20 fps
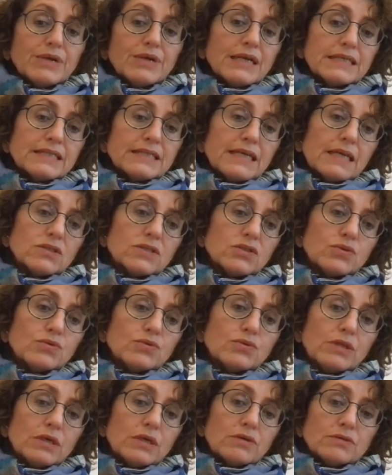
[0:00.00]
This brings us
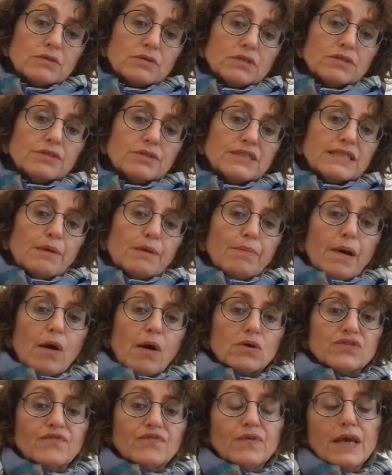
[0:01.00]
to the concerns
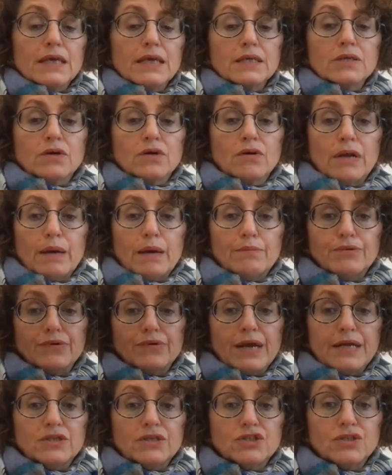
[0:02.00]
about fake
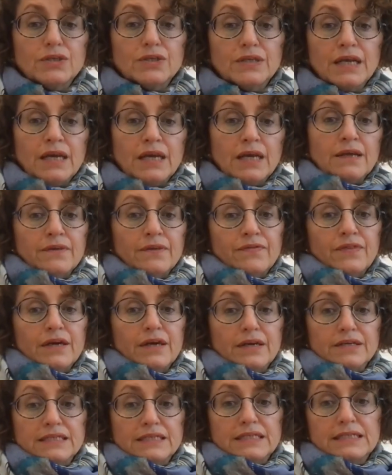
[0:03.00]
collaboration.
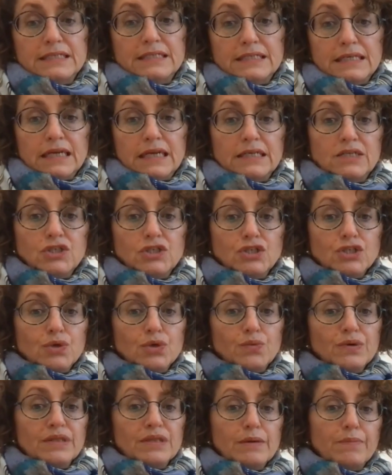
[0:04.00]
There is an
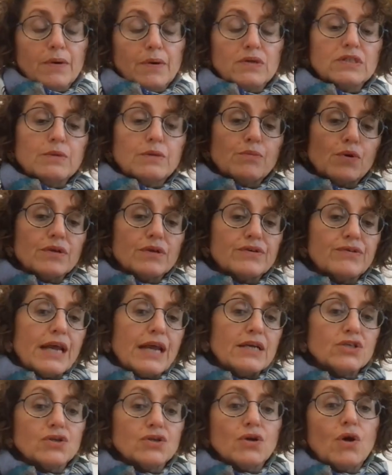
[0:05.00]
issue with the possible
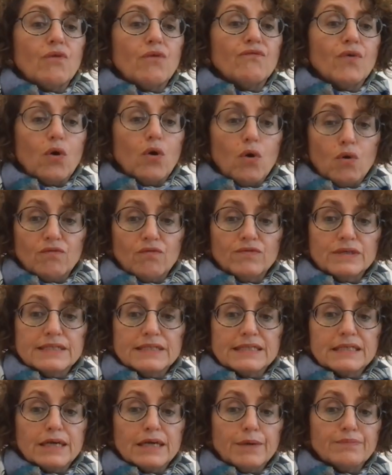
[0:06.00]
creation of
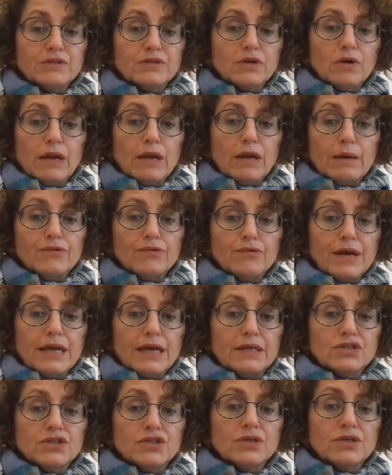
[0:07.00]
overscript
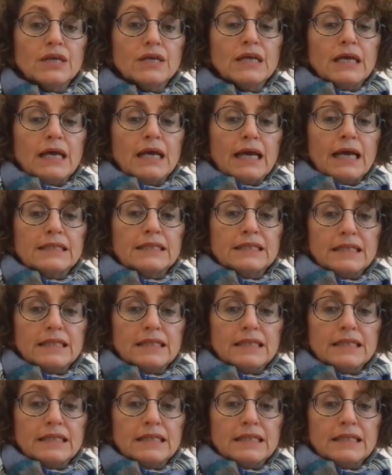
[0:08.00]
collaboration,